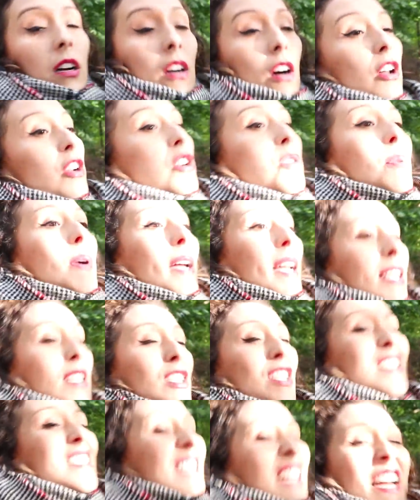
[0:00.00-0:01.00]
On the way
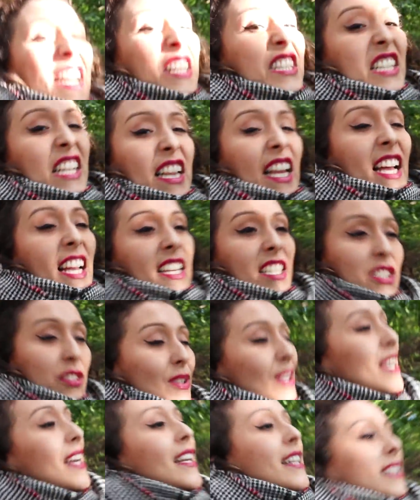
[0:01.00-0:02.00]
to dance class,
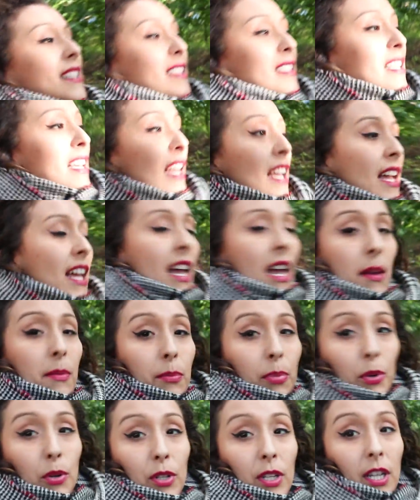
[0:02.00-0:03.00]
you guys,
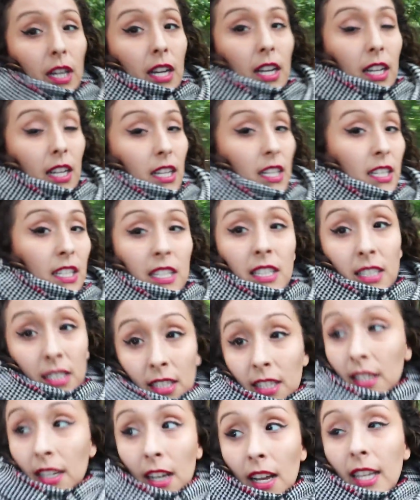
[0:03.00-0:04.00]
and Buddha.
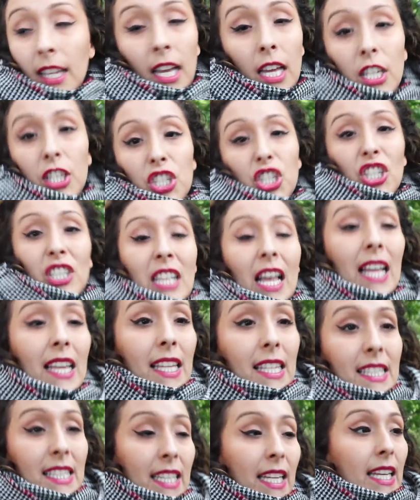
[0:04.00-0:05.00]
Again, she's not
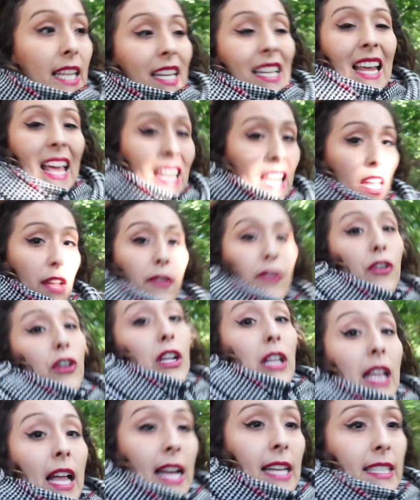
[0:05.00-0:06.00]
listening in any of
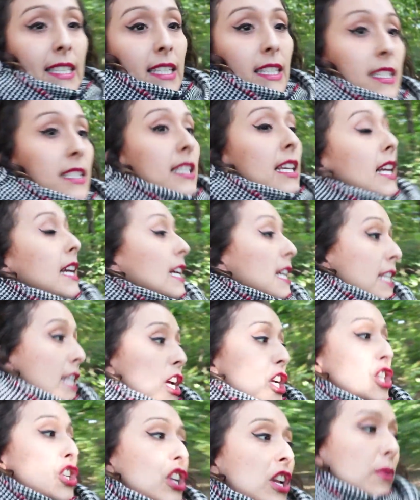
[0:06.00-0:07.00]
her classes.
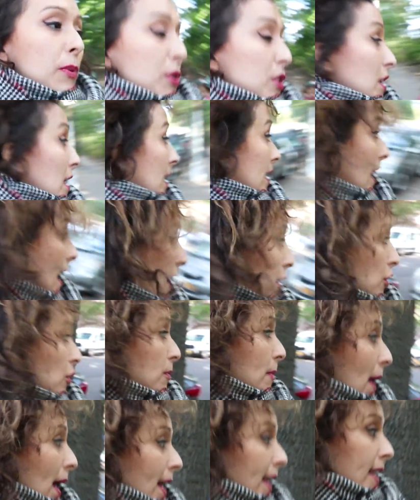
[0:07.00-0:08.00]
Yesterday when she had
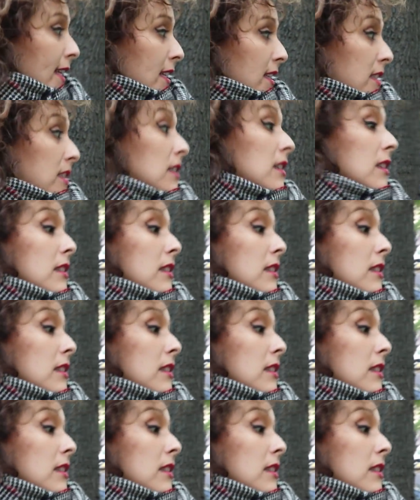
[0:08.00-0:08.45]
acrobatics,